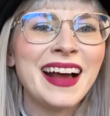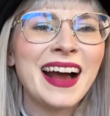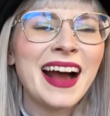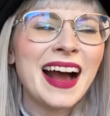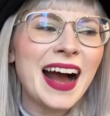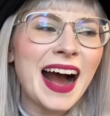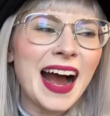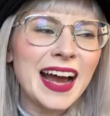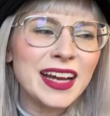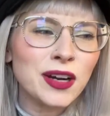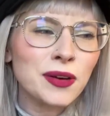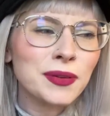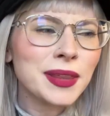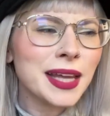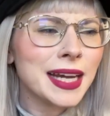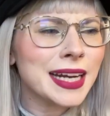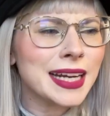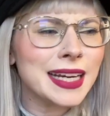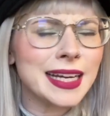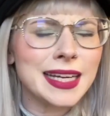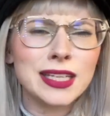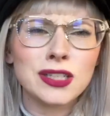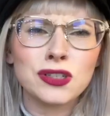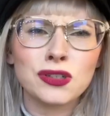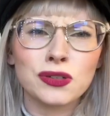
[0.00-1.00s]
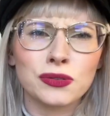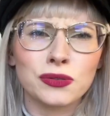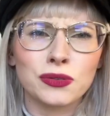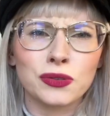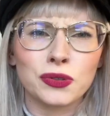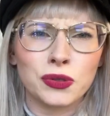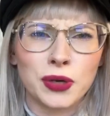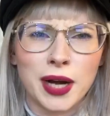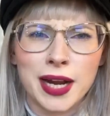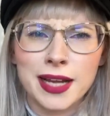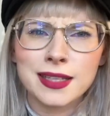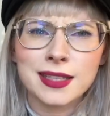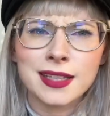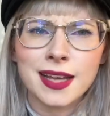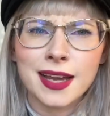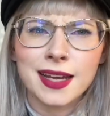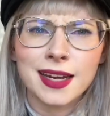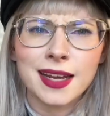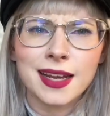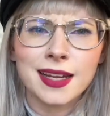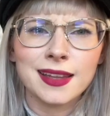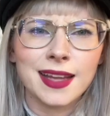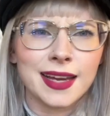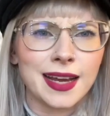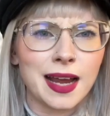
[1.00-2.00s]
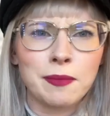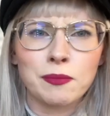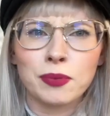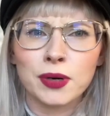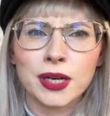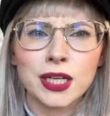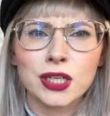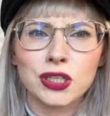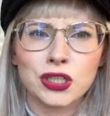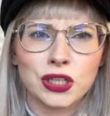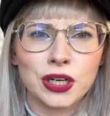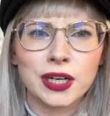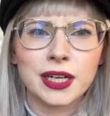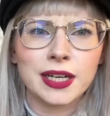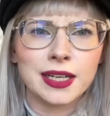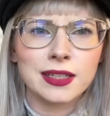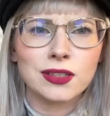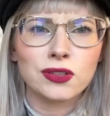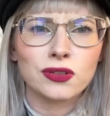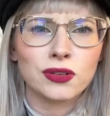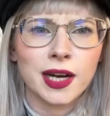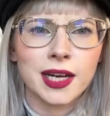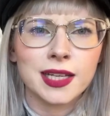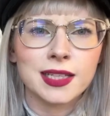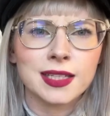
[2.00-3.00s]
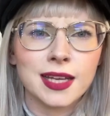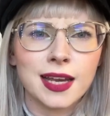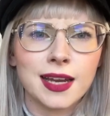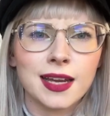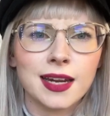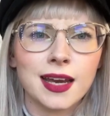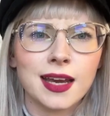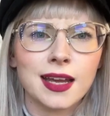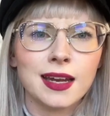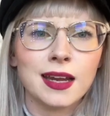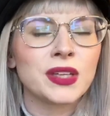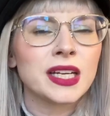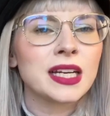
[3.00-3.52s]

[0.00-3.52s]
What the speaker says: I know that it is translated, like I'm pretty sure it is translated,